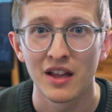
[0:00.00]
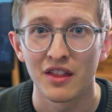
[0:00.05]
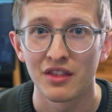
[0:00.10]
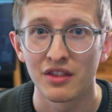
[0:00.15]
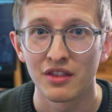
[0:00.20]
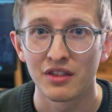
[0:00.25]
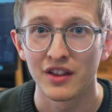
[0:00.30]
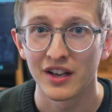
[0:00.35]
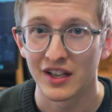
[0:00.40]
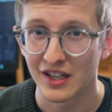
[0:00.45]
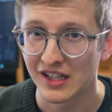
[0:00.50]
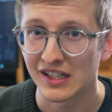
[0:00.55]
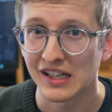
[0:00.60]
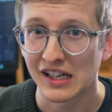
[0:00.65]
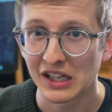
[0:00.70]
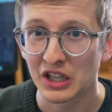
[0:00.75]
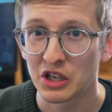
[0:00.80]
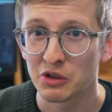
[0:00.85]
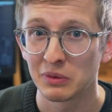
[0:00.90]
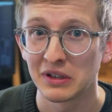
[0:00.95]
They
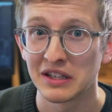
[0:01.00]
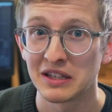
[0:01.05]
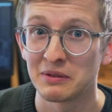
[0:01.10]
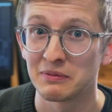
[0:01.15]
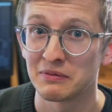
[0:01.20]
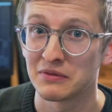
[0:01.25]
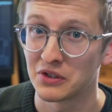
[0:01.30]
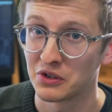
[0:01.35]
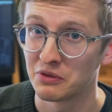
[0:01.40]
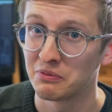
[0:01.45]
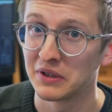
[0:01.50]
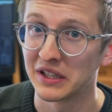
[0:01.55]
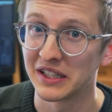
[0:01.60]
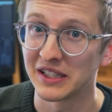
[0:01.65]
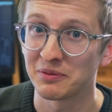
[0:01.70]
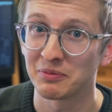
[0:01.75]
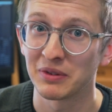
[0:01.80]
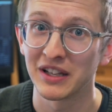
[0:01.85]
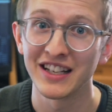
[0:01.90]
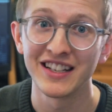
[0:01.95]
are arguably the two
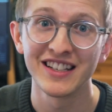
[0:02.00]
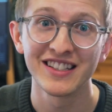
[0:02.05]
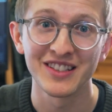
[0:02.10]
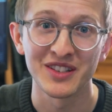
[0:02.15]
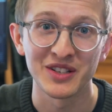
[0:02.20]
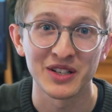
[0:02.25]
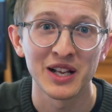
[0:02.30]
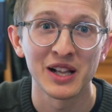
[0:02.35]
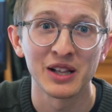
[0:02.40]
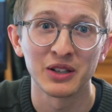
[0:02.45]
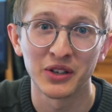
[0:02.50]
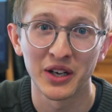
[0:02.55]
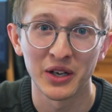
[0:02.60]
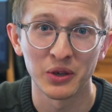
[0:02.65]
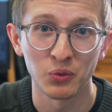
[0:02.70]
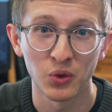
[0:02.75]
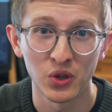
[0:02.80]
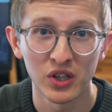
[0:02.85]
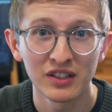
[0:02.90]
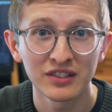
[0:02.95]
biggest players in the color
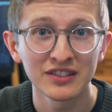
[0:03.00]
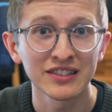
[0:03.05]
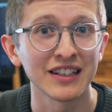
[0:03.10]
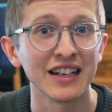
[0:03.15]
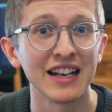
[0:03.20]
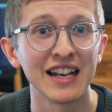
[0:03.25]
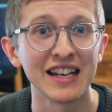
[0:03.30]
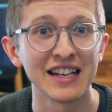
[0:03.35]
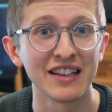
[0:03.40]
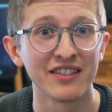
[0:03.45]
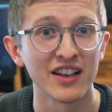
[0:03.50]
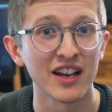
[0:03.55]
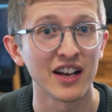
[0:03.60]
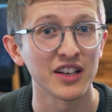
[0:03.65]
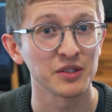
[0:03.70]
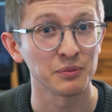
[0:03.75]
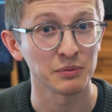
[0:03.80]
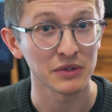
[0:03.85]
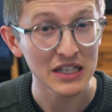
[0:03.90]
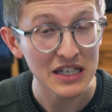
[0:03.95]
grading world, and there are
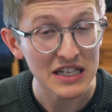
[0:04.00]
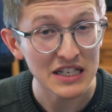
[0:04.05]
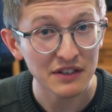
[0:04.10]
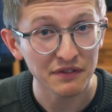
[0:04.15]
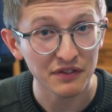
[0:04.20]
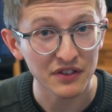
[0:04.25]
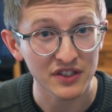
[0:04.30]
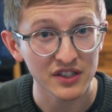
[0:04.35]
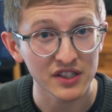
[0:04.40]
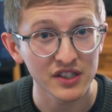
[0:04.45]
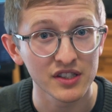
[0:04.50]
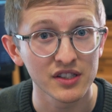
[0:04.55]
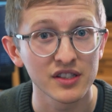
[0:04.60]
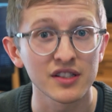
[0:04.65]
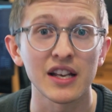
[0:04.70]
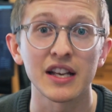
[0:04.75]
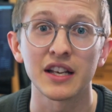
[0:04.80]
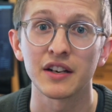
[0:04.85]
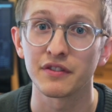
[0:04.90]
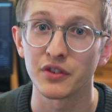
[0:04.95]
some key differences
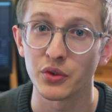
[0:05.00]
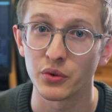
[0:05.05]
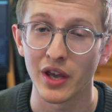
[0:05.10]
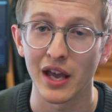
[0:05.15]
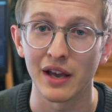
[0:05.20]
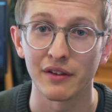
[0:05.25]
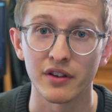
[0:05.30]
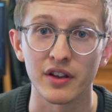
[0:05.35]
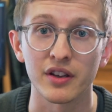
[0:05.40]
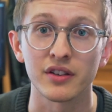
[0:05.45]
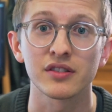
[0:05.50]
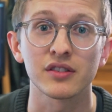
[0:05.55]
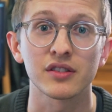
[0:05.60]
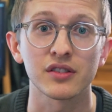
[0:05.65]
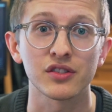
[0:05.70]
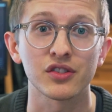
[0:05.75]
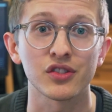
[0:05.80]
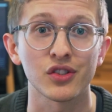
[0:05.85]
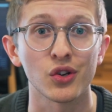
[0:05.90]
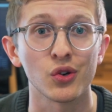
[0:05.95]
and a few
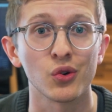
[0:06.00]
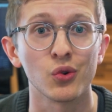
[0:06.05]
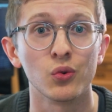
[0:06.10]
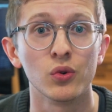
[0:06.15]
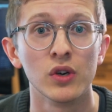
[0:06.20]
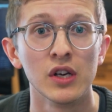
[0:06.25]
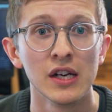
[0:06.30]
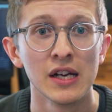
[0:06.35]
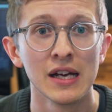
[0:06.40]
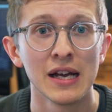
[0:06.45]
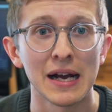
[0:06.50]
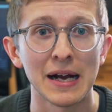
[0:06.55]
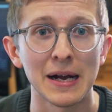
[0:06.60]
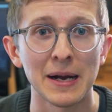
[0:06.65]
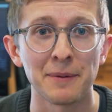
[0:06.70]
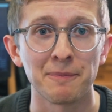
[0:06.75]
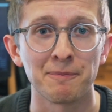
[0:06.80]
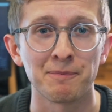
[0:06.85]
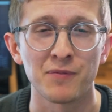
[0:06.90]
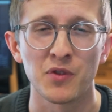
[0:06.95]
caveats. So
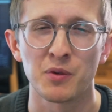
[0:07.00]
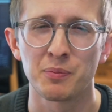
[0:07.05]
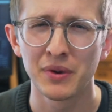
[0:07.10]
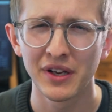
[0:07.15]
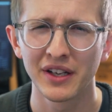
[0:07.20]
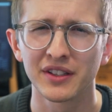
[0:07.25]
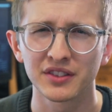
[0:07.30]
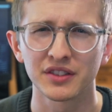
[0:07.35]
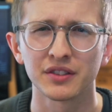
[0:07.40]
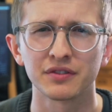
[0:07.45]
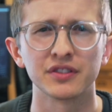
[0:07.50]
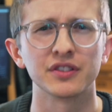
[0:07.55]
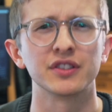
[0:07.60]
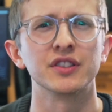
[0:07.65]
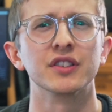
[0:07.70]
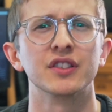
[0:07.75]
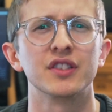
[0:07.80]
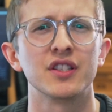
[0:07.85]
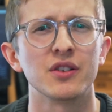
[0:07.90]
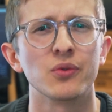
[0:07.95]
um, the biggest
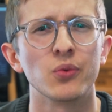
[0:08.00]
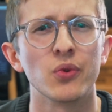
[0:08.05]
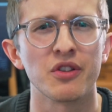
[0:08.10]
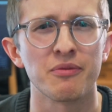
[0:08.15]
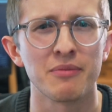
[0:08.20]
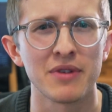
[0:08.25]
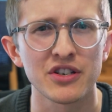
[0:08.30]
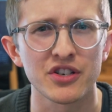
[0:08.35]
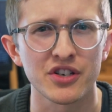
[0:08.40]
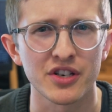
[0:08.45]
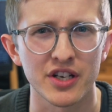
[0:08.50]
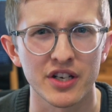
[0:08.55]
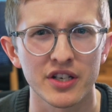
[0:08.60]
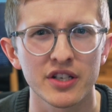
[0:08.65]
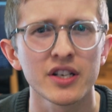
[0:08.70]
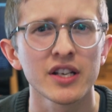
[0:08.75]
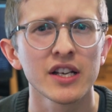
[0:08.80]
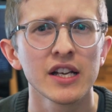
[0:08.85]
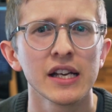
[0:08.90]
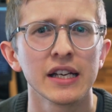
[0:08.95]
differences that are worth
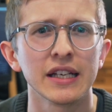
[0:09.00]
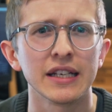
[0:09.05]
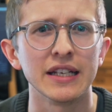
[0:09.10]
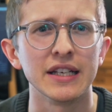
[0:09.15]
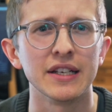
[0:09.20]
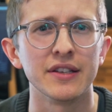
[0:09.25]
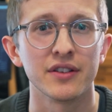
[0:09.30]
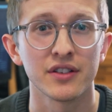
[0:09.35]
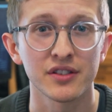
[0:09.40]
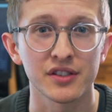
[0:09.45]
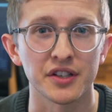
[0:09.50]
mentioning in this